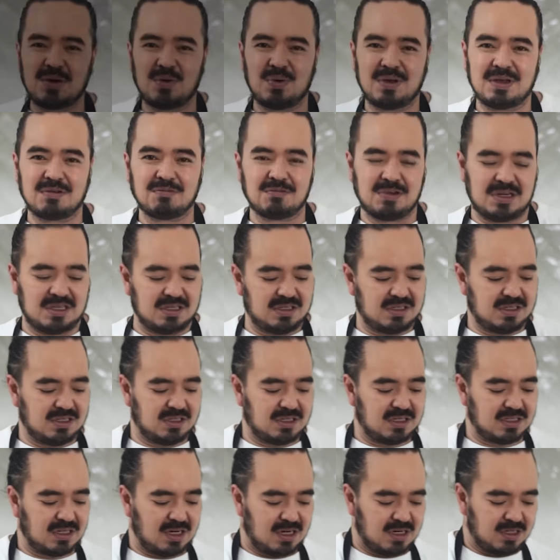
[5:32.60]
quick rinse
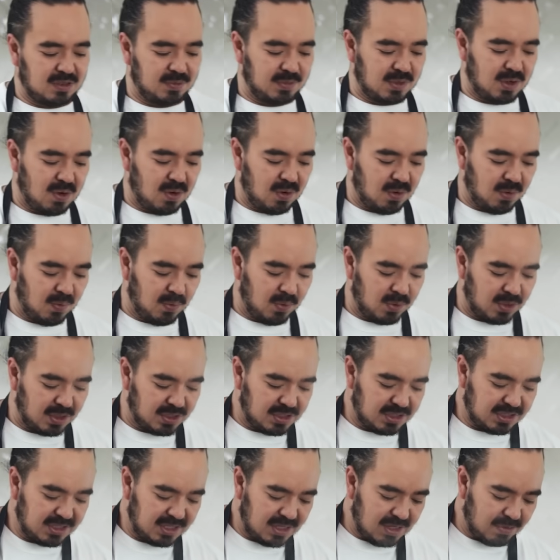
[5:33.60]
just under some cold water
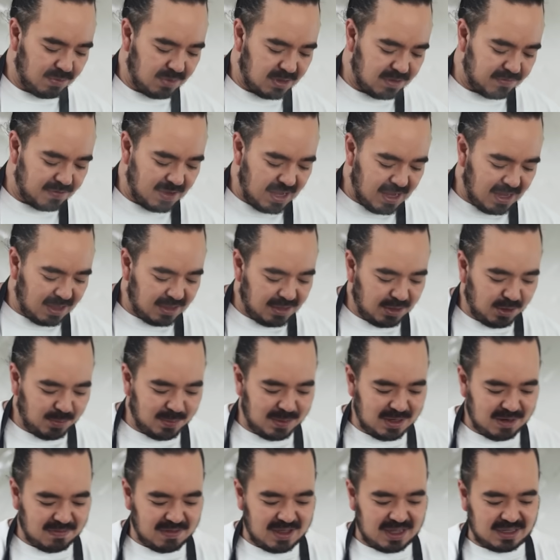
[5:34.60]
just to get rid of a little
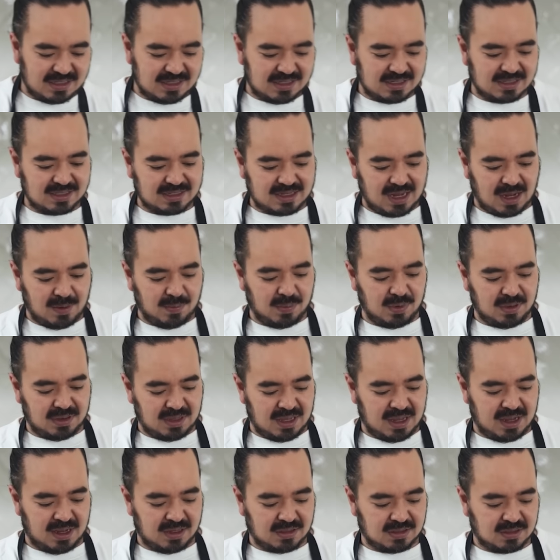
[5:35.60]
bit of that scum on
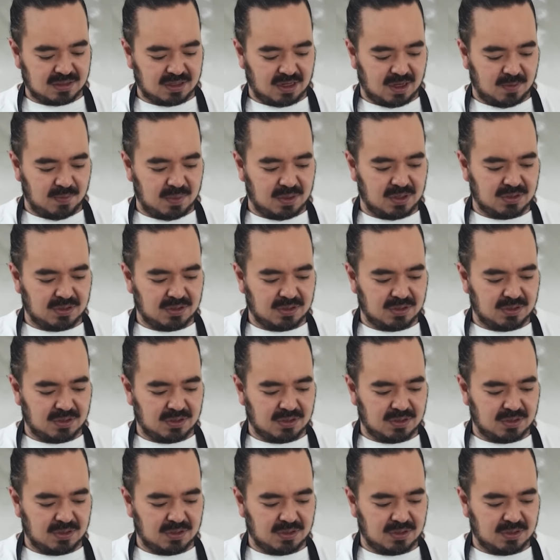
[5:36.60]
the outside,